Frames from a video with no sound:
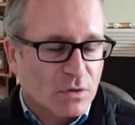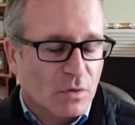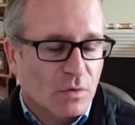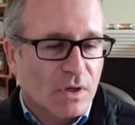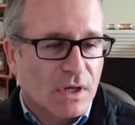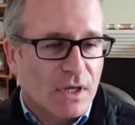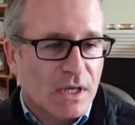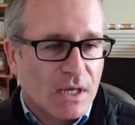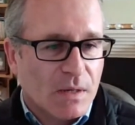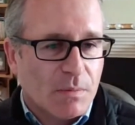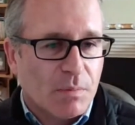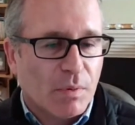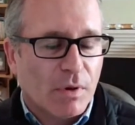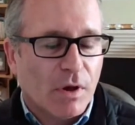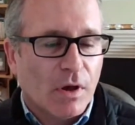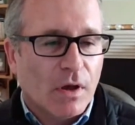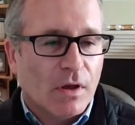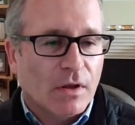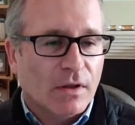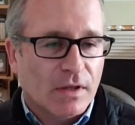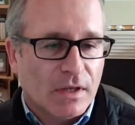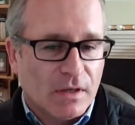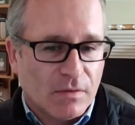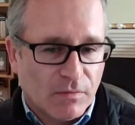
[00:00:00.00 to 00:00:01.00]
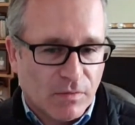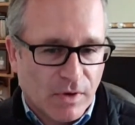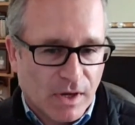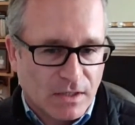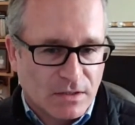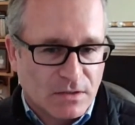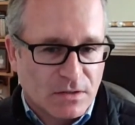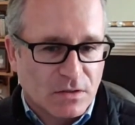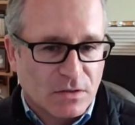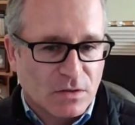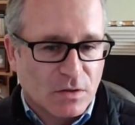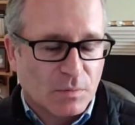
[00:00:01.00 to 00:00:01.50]
So keep the
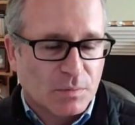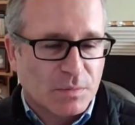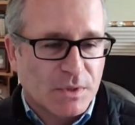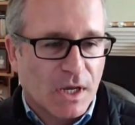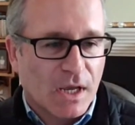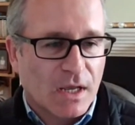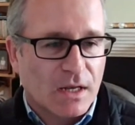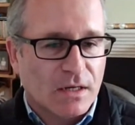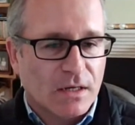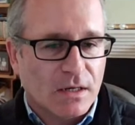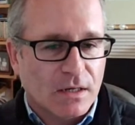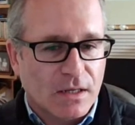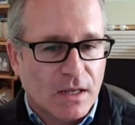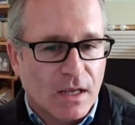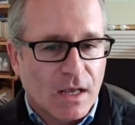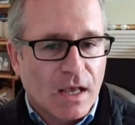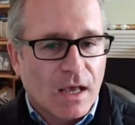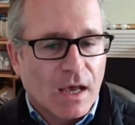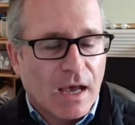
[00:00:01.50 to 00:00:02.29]
investors updated.